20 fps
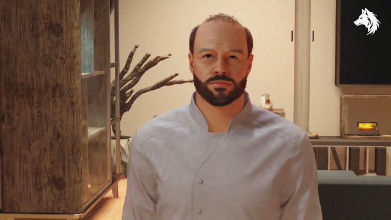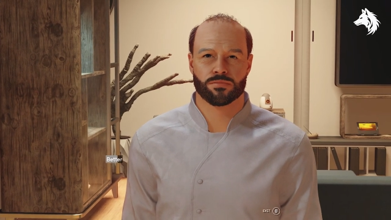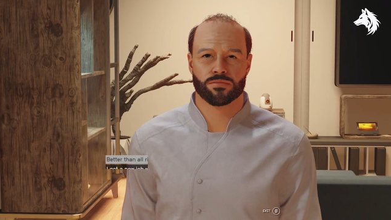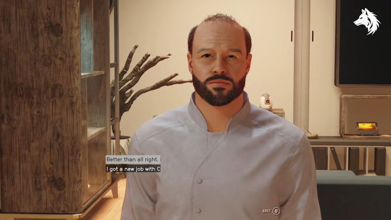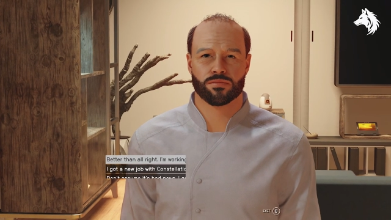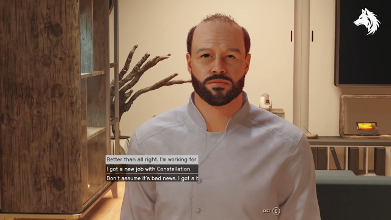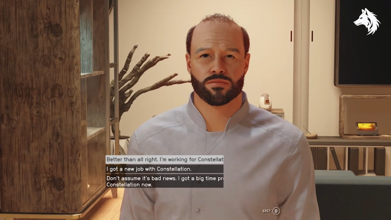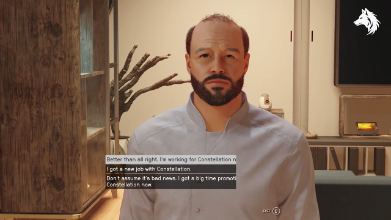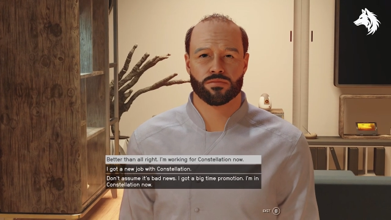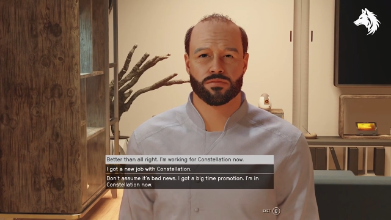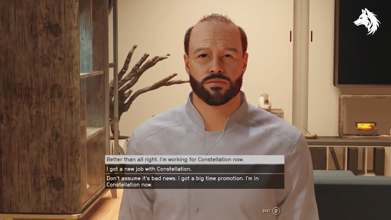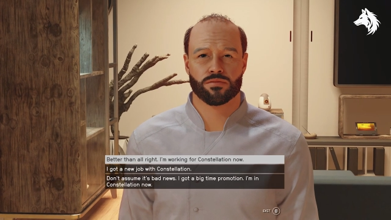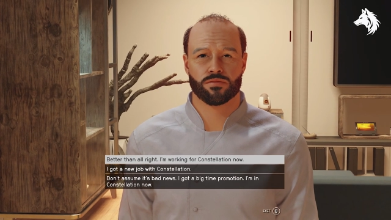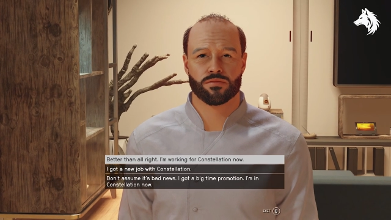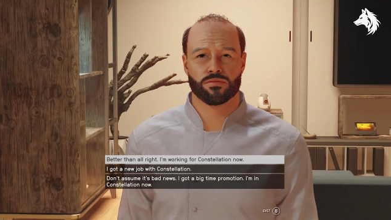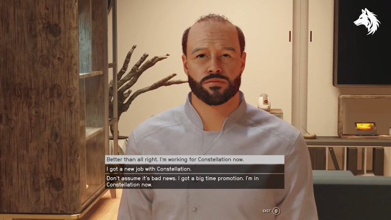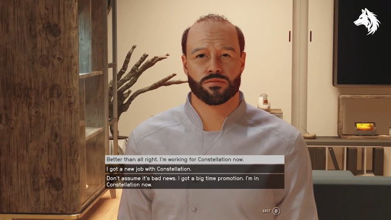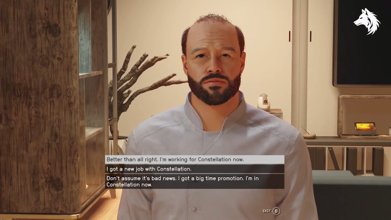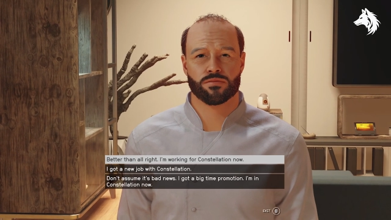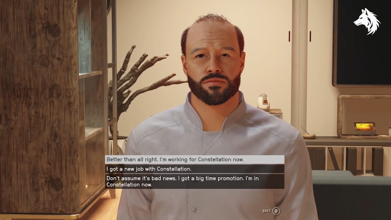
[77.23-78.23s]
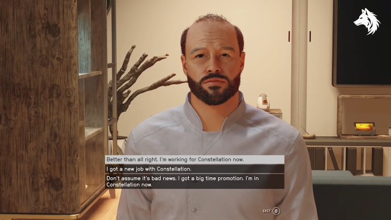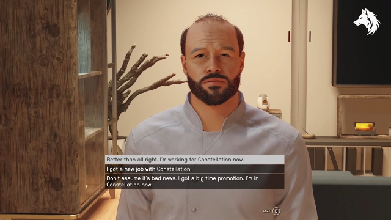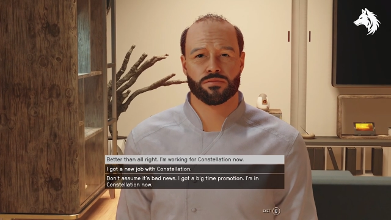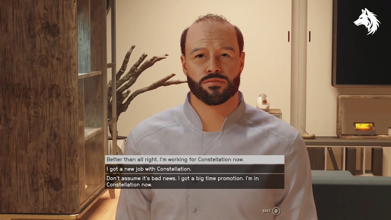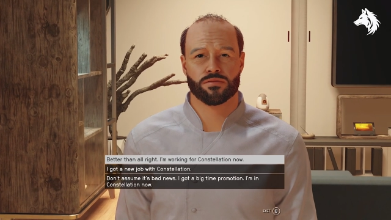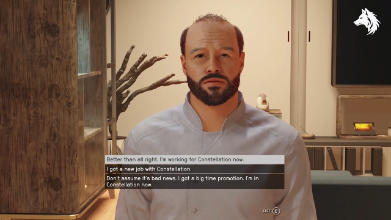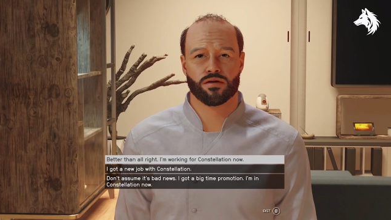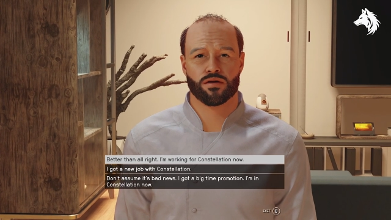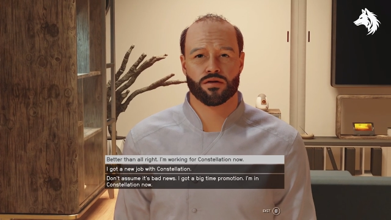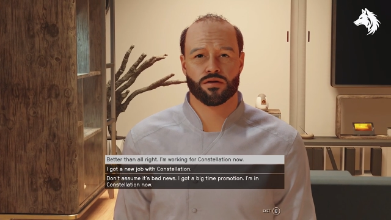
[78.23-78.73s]

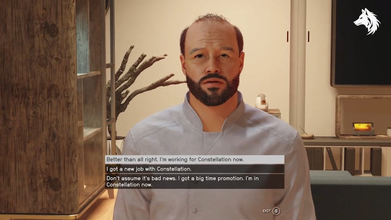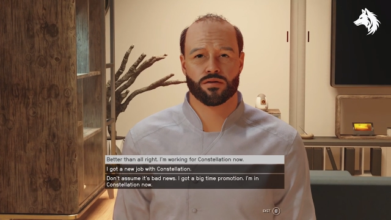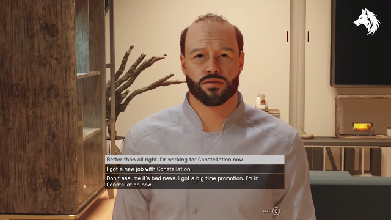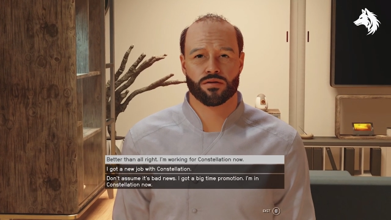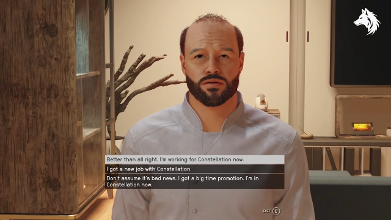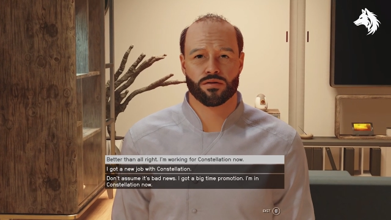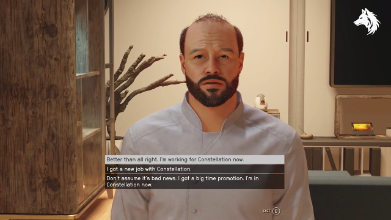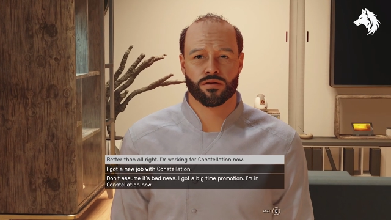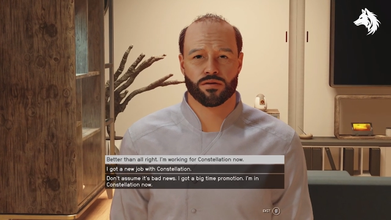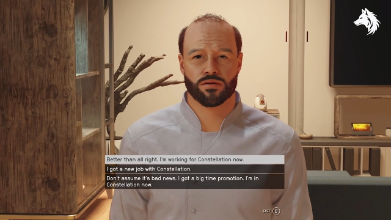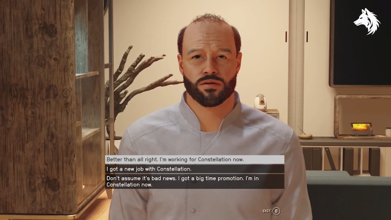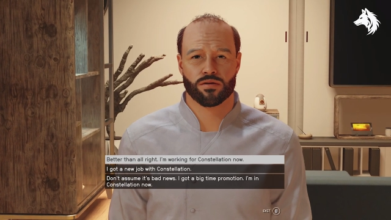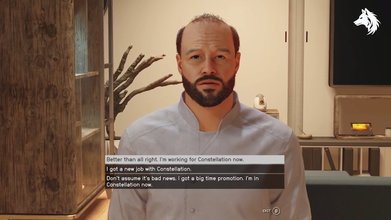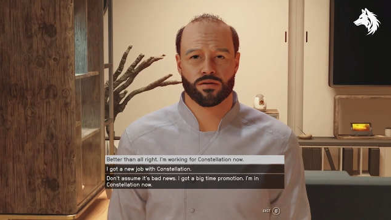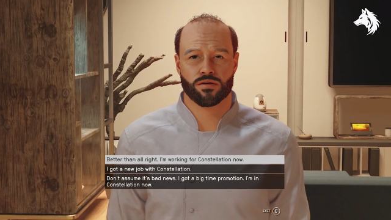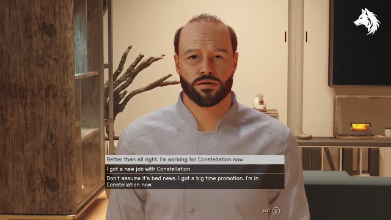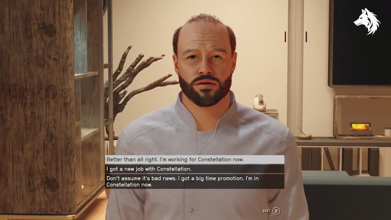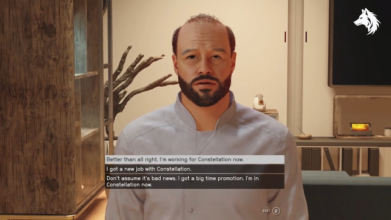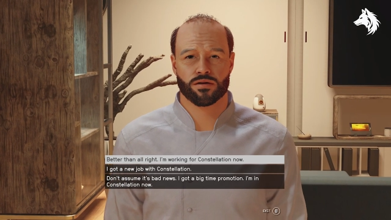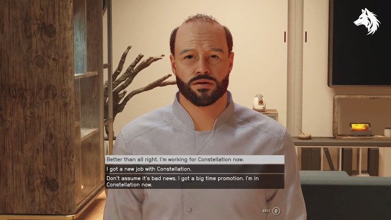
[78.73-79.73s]
No one is speaking in this clip.